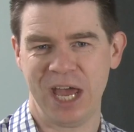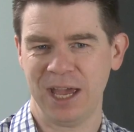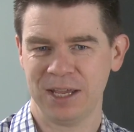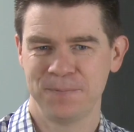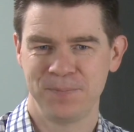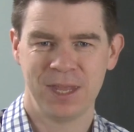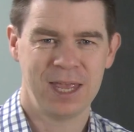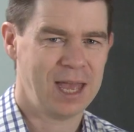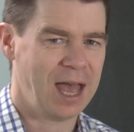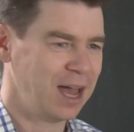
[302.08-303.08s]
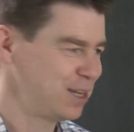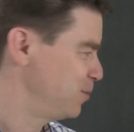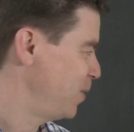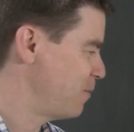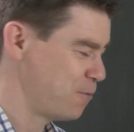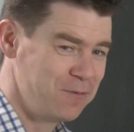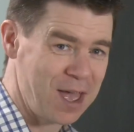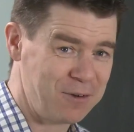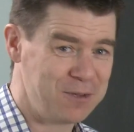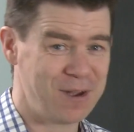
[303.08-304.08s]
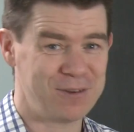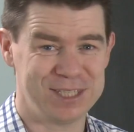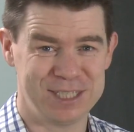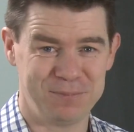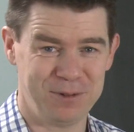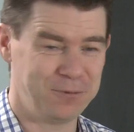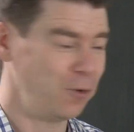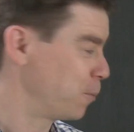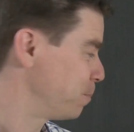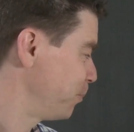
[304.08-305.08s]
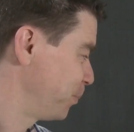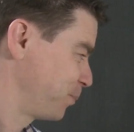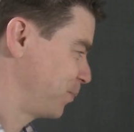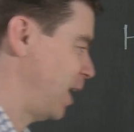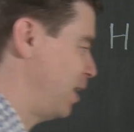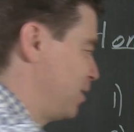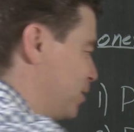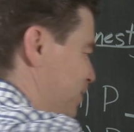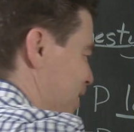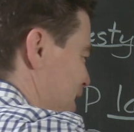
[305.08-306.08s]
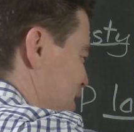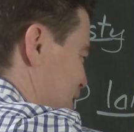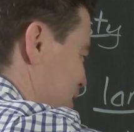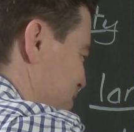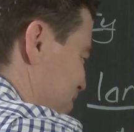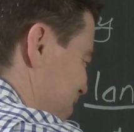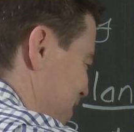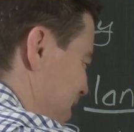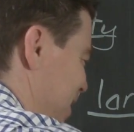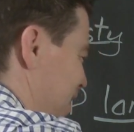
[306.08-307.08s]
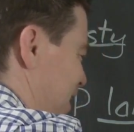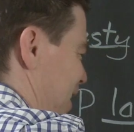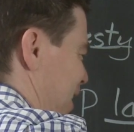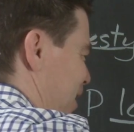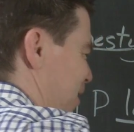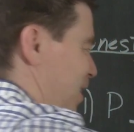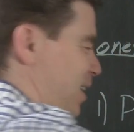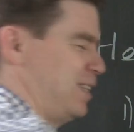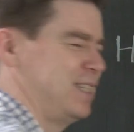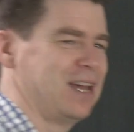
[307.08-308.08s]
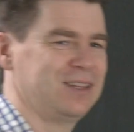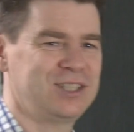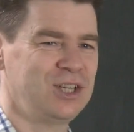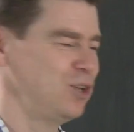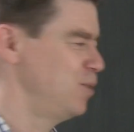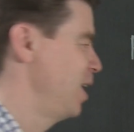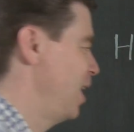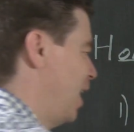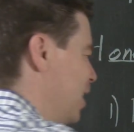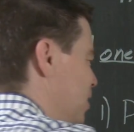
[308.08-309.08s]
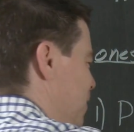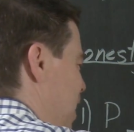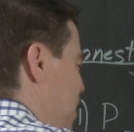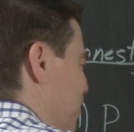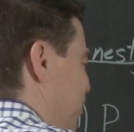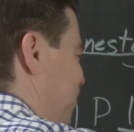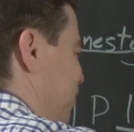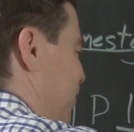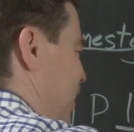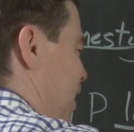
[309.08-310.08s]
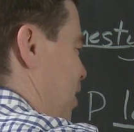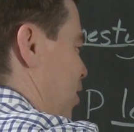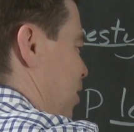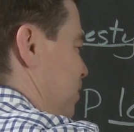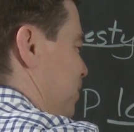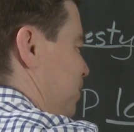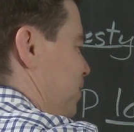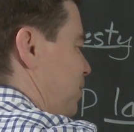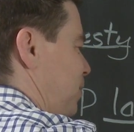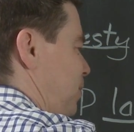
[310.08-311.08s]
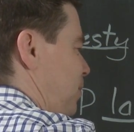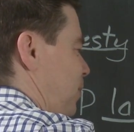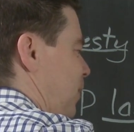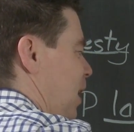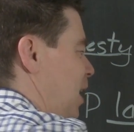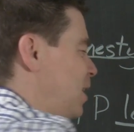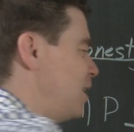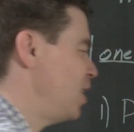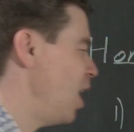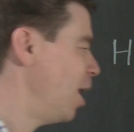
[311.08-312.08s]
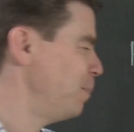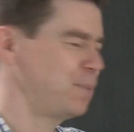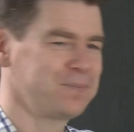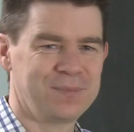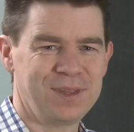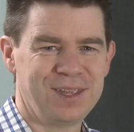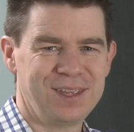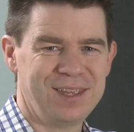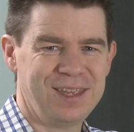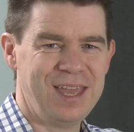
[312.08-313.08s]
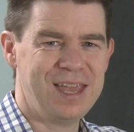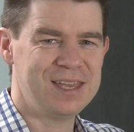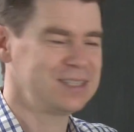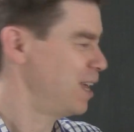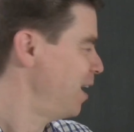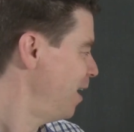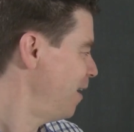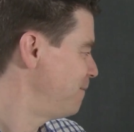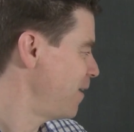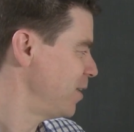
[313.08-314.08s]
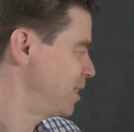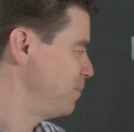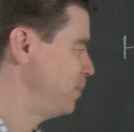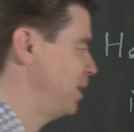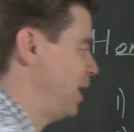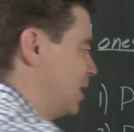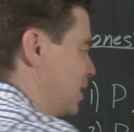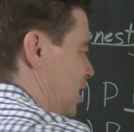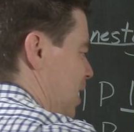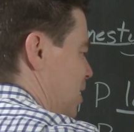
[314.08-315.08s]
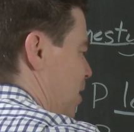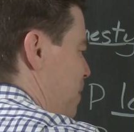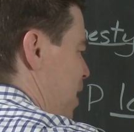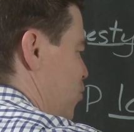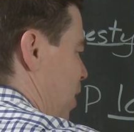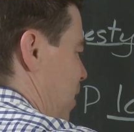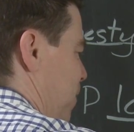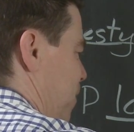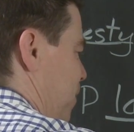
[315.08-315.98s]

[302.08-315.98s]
Check. And we have a very, very simple form. And essentially it's down the two, and it's me and her. And at the top is a very simple thing. It's our metric.